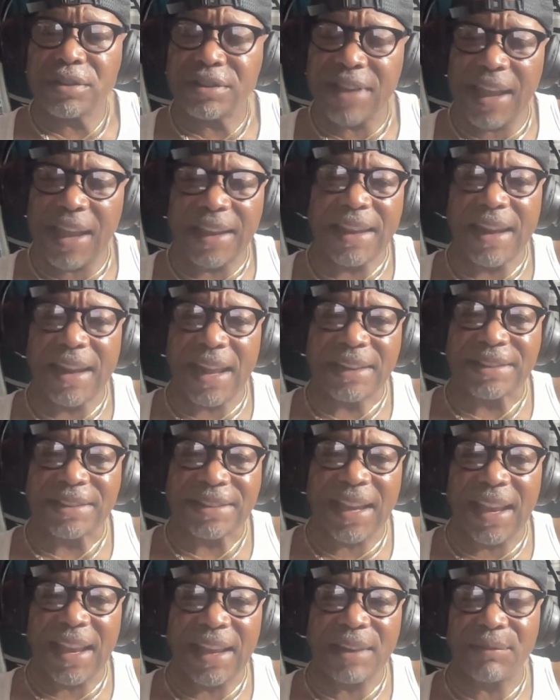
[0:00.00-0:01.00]
yanking our
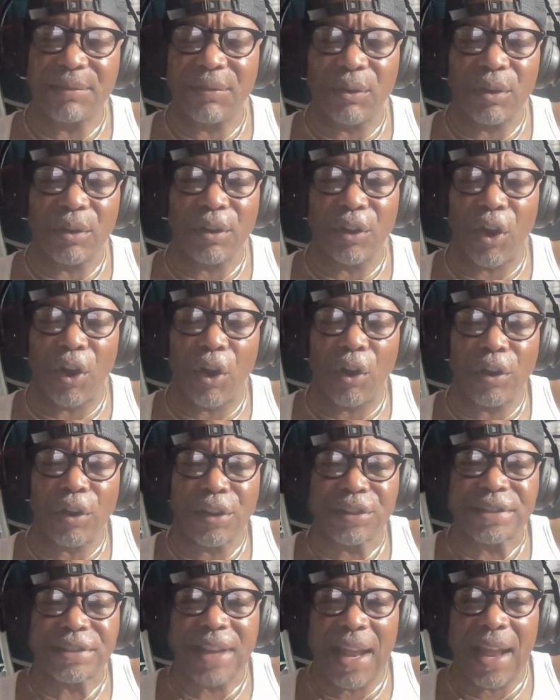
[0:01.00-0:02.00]
chains for all
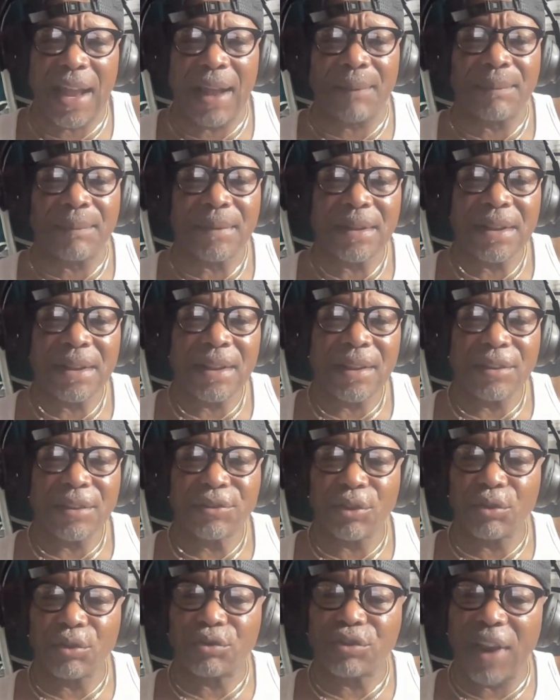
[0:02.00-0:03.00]
this time.
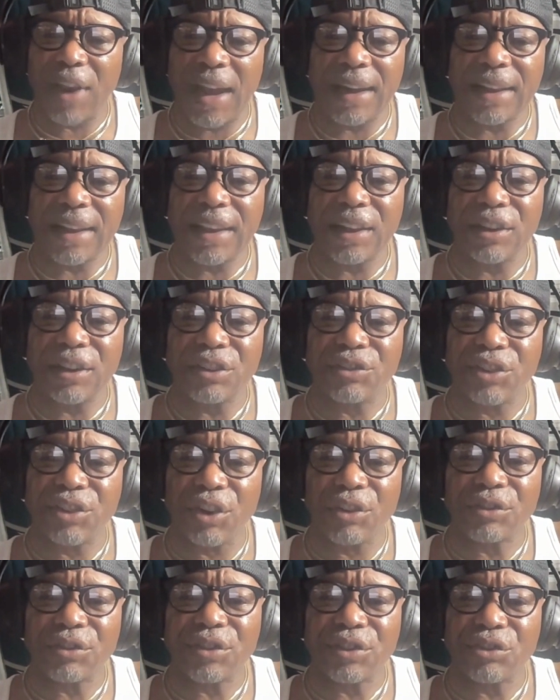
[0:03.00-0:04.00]
So trying to get a
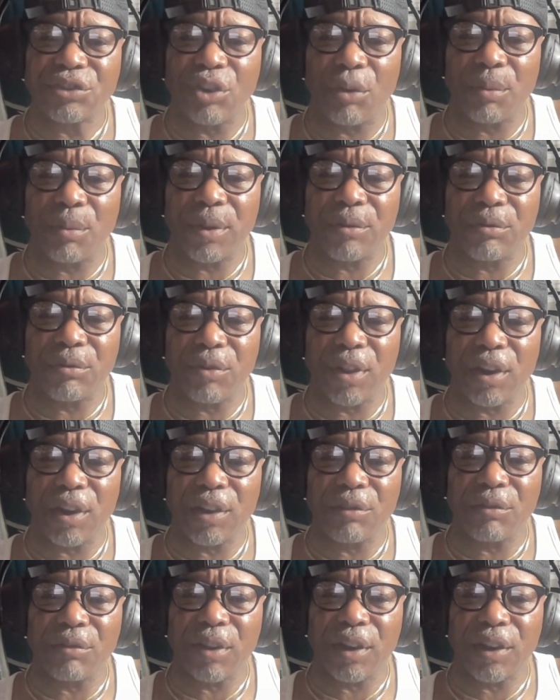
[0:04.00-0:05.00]
jersey is going to be
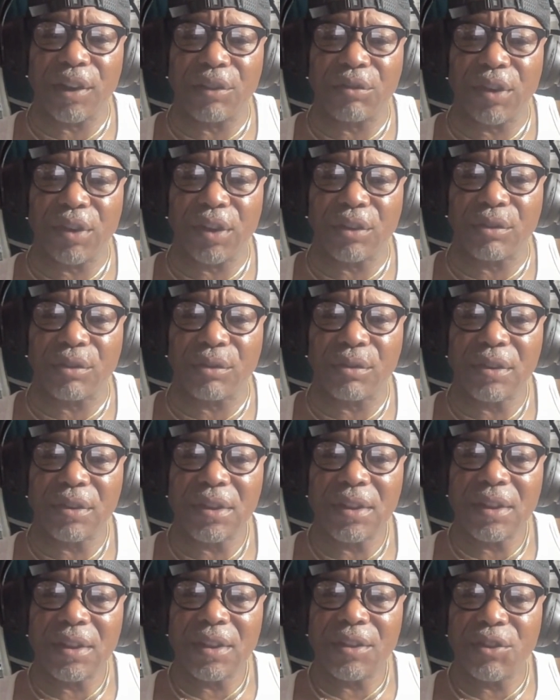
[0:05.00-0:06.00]
really critical.
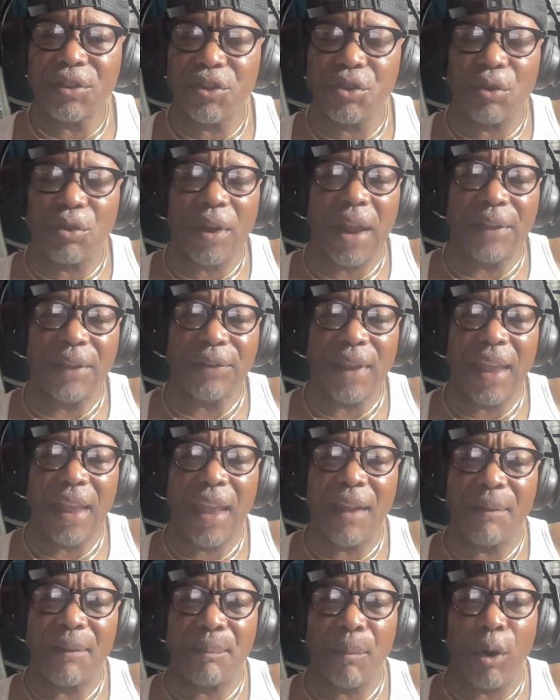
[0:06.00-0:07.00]
You're going to
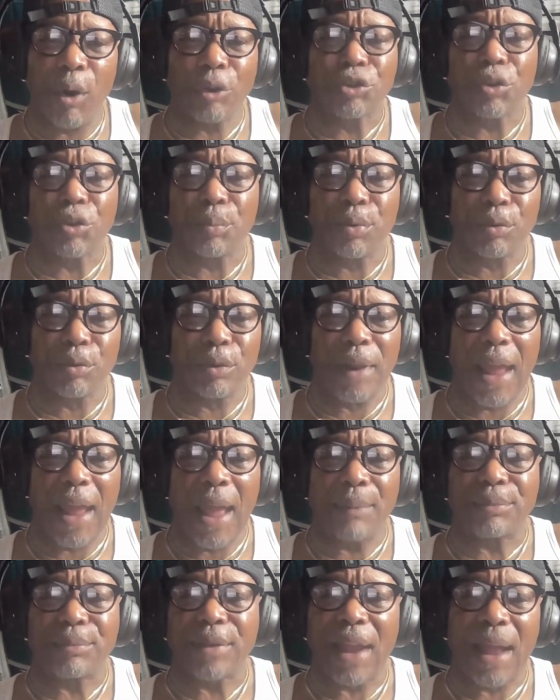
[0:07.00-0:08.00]
have multiple
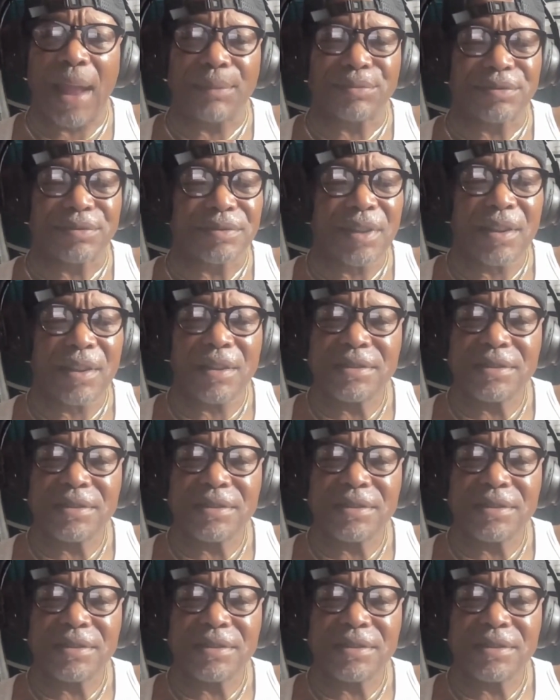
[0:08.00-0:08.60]
laptops,